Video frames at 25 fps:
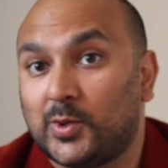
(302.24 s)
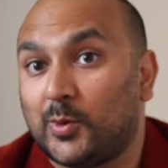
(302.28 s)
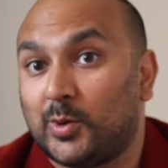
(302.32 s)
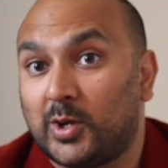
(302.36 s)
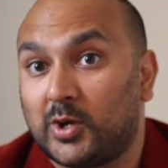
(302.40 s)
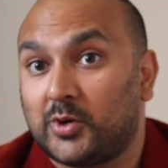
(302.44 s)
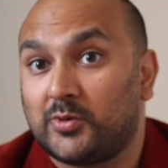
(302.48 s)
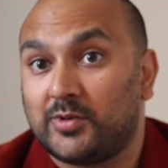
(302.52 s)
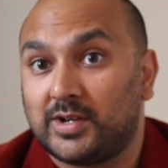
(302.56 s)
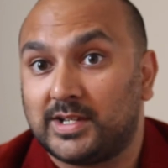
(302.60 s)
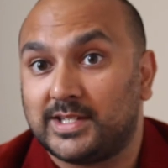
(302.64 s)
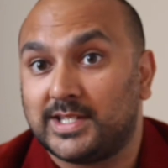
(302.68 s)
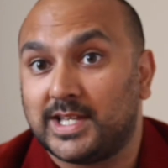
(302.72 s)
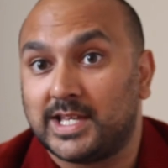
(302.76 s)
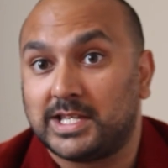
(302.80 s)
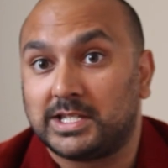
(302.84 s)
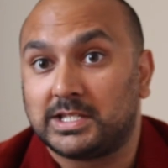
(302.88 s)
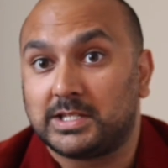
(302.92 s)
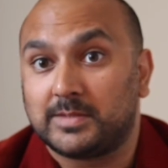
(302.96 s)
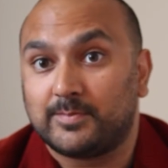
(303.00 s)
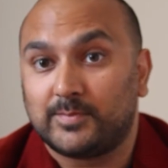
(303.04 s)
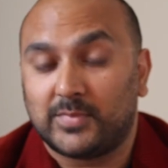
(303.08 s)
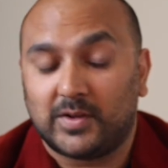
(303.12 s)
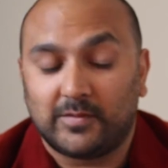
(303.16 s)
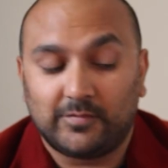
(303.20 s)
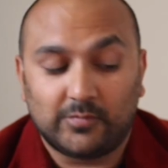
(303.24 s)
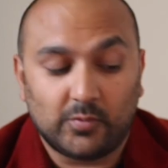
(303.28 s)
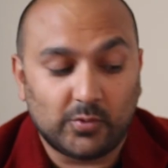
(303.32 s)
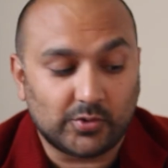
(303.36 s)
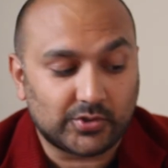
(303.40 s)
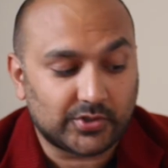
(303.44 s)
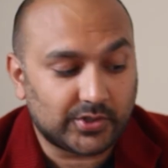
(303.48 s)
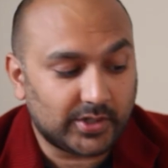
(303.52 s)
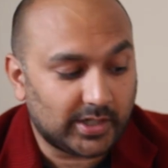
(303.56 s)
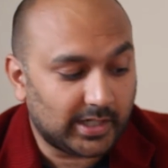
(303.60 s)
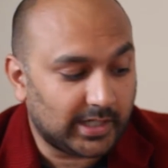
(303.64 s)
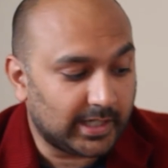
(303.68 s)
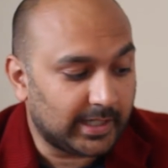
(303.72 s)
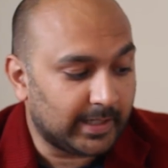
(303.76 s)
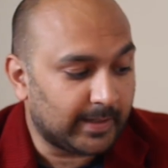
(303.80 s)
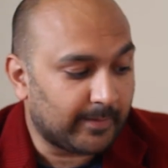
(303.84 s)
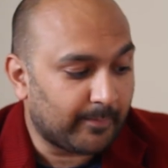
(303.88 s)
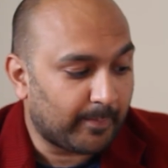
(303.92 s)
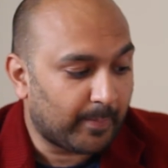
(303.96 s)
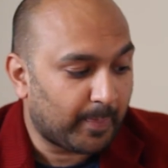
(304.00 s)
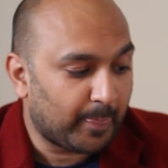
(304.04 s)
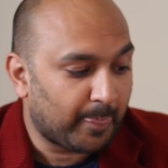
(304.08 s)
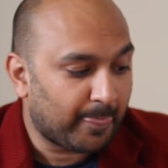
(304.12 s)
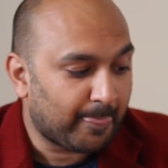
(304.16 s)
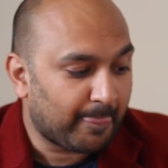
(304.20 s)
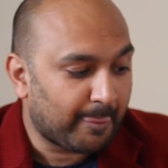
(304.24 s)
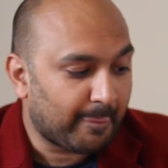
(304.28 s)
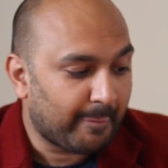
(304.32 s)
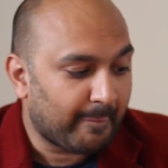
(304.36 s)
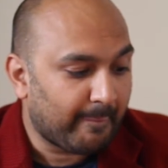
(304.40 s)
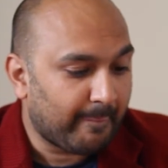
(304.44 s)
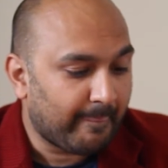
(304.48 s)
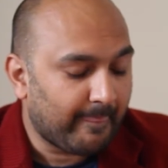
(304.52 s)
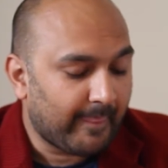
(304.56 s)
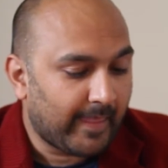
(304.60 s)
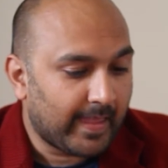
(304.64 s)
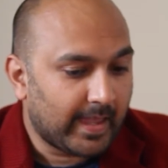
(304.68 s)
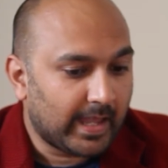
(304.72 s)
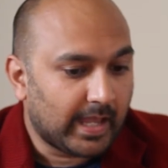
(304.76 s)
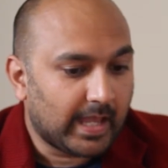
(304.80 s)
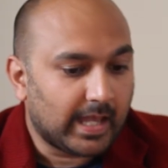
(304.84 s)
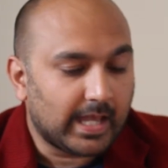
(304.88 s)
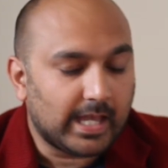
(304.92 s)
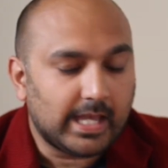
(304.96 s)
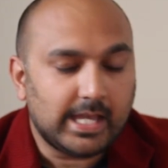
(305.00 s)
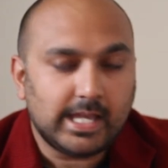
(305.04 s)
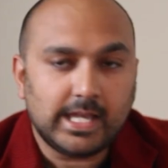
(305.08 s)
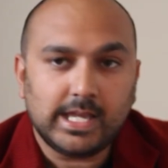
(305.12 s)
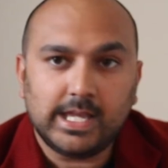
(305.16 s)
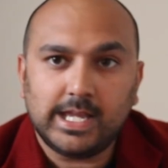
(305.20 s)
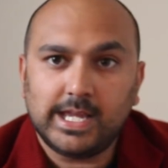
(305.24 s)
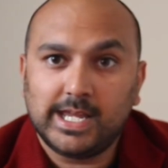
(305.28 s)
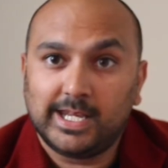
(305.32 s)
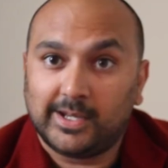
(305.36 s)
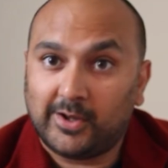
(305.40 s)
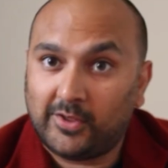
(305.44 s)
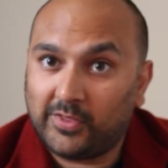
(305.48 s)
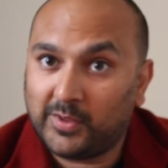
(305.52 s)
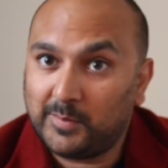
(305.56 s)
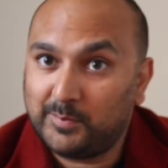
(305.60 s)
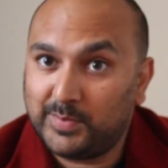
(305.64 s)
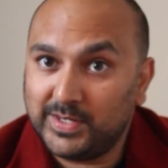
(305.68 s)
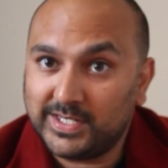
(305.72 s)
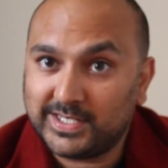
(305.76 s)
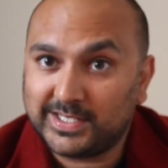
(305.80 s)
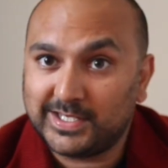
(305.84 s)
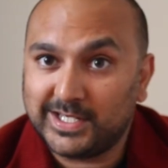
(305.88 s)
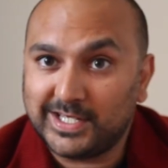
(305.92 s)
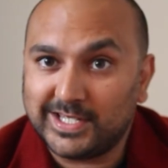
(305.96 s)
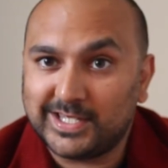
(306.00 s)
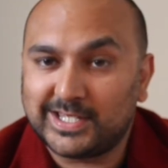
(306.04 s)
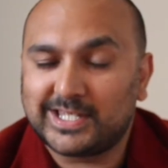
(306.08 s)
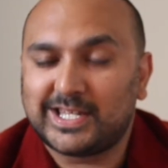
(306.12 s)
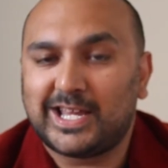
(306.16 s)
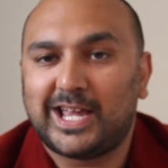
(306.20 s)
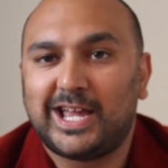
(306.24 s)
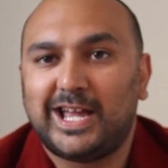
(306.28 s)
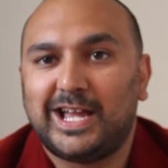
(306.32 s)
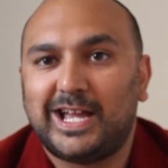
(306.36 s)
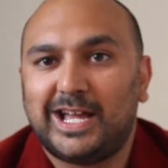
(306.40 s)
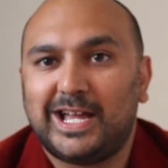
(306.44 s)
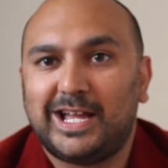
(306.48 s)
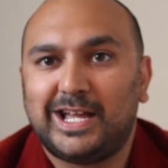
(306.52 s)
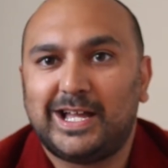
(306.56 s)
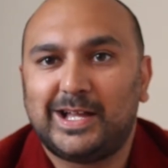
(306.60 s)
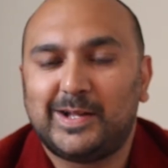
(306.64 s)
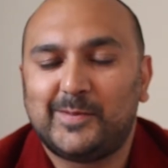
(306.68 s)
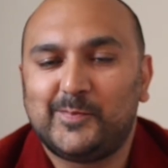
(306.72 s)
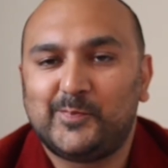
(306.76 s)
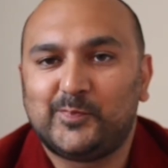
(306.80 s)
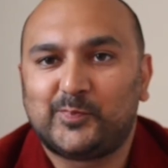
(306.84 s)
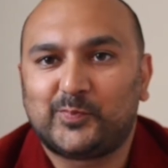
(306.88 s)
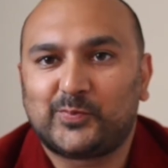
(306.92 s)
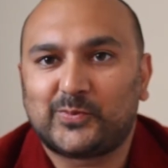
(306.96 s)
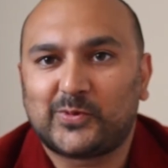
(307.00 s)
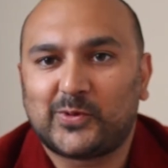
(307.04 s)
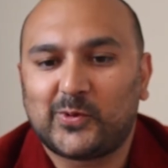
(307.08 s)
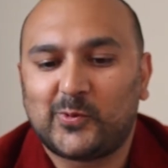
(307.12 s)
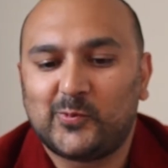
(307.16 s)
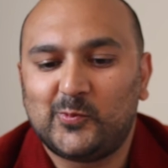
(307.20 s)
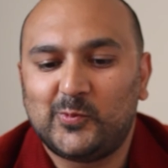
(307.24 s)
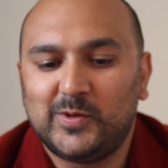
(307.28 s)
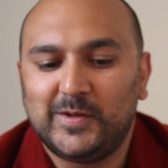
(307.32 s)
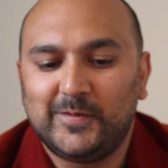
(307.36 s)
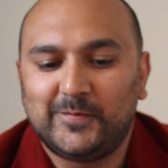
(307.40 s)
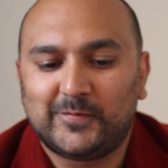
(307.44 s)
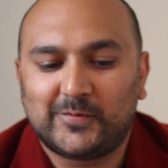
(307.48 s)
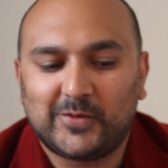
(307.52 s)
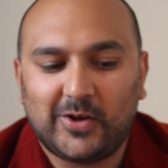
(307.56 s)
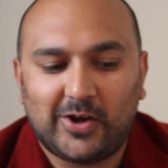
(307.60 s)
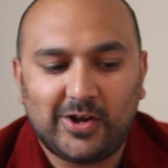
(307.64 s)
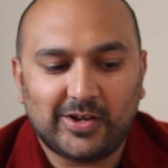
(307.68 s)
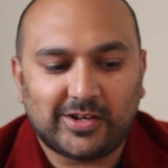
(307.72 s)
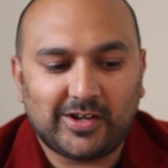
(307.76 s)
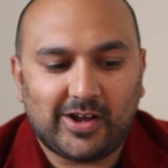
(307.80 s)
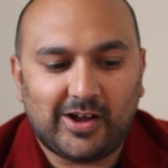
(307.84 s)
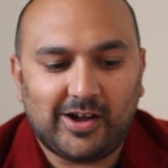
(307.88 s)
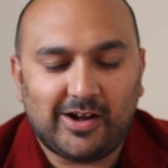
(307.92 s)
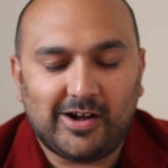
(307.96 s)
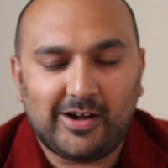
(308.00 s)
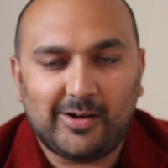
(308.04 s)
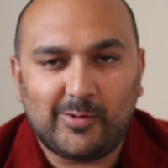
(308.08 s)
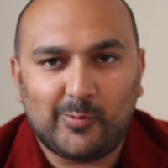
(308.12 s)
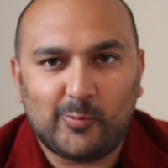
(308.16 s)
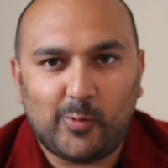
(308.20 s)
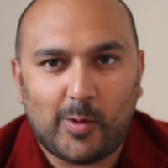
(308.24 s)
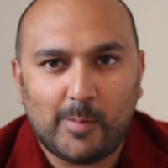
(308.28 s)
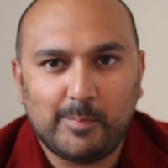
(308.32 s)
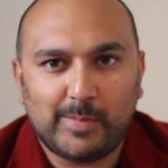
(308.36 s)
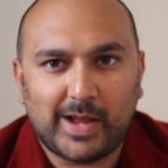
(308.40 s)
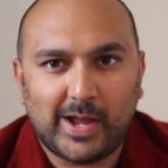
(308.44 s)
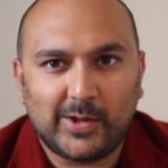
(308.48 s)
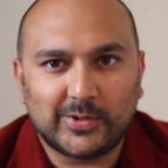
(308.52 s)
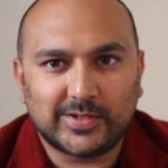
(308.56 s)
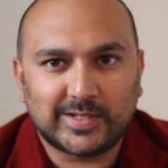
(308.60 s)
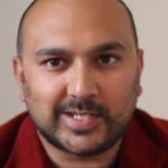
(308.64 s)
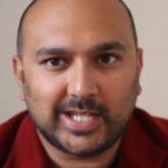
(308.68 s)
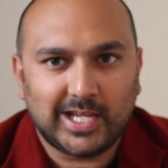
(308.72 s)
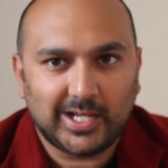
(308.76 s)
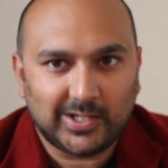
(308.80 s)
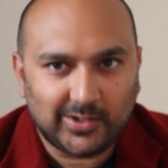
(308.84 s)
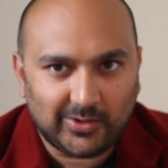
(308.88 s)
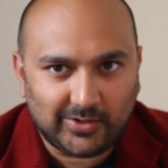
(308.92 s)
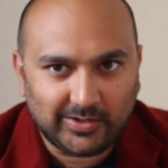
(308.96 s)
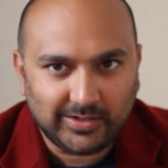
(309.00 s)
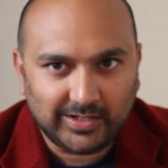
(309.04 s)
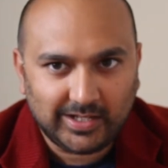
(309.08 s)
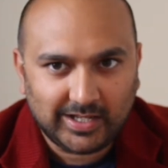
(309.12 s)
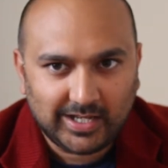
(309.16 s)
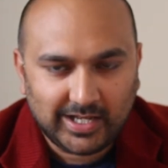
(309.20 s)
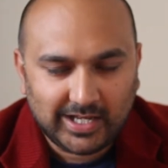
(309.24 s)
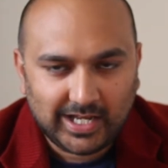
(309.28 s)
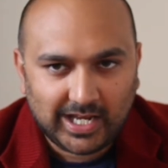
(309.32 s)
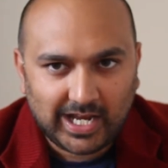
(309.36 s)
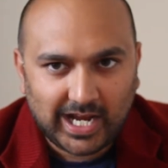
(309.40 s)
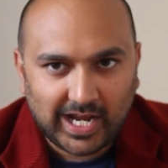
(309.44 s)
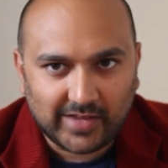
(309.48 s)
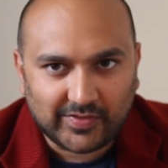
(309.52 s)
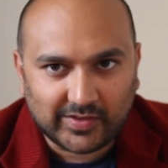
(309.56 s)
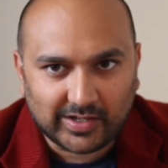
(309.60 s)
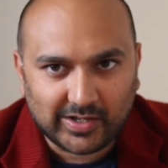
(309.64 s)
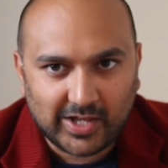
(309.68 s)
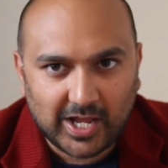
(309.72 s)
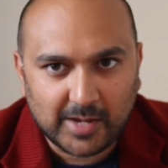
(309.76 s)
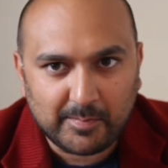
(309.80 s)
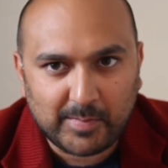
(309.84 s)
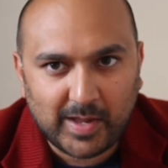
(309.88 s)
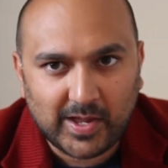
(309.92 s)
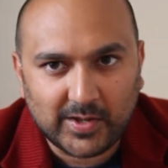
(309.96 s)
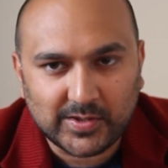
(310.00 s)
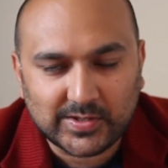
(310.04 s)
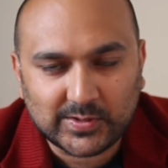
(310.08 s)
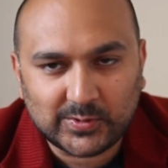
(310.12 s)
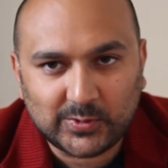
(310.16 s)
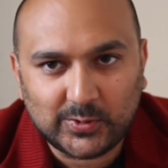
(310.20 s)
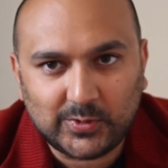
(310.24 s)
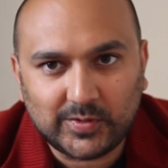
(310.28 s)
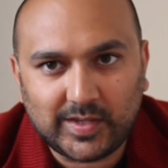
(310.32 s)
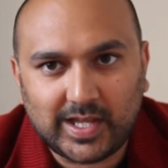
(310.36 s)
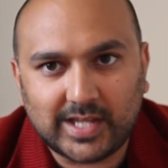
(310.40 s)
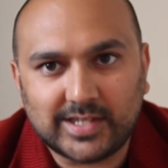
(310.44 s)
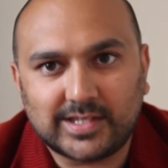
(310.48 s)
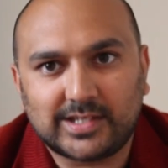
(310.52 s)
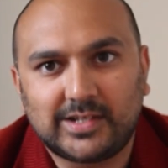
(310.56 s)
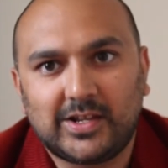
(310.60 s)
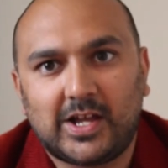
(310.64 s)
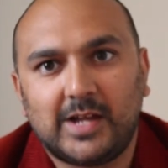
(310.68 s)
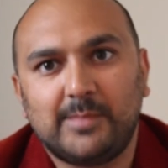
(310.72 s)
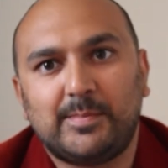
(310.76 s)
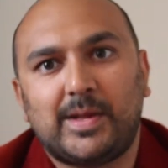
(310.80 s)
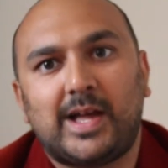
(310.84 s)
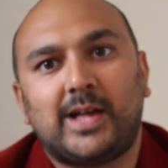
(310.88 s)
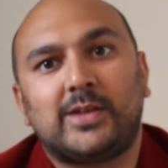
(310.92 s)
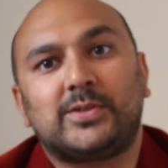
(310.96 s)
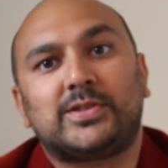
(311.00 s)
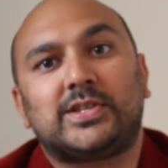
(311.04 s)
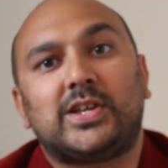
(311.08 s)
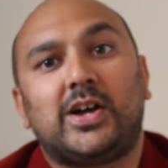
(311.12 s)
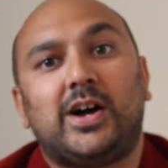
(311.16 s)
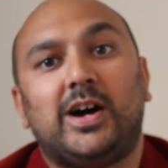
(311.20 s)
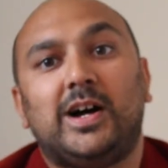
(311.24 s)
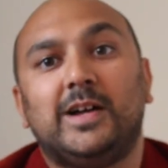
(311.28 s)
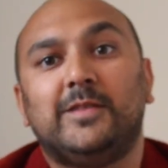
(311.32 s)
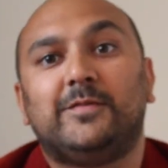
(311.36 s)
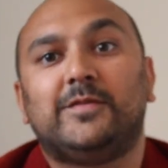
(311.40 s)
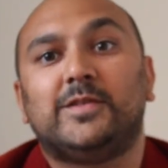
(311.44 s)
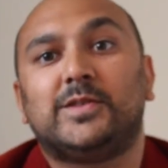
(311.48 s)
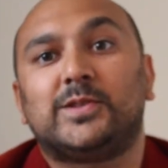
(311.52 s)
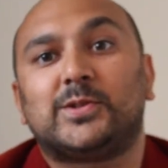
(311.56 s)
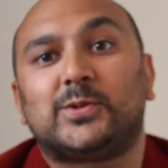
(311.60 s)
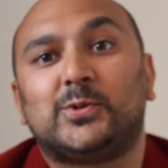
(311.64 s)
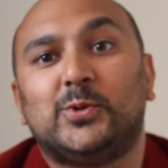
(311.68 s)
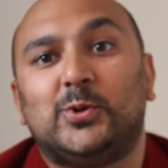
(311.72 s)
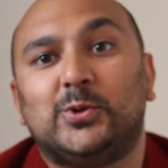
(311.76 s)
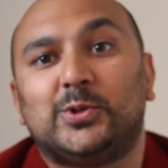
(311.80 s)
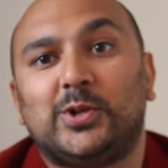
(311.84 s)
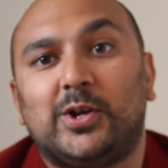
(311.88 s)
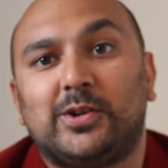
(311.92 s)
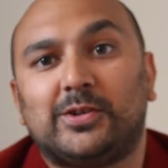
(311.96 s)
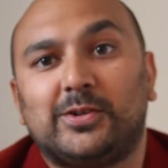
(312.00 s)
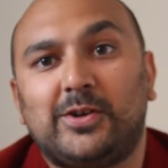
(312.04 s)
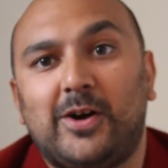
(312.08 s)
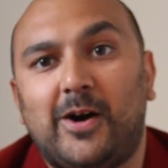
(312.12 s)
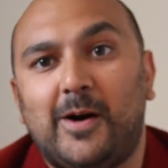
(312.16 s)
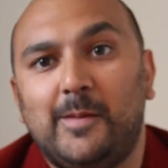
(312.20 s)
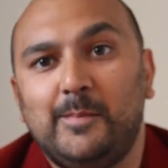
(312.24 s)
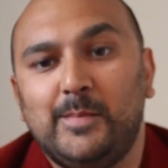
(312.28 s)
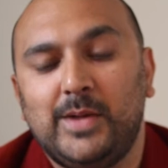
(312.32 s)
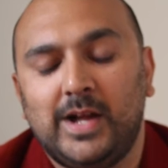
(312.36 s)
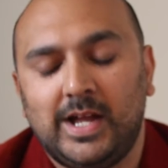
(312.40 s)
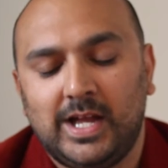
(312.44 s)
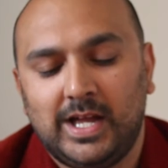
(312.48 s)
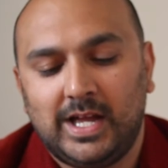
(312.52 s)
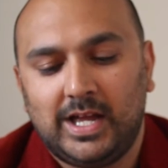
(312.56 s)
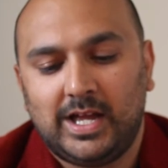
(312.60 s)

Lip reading: no longer exists, unfortunately. In other business, we've got our £1 sale on at the Limehouse store. That's limehouse-store.com.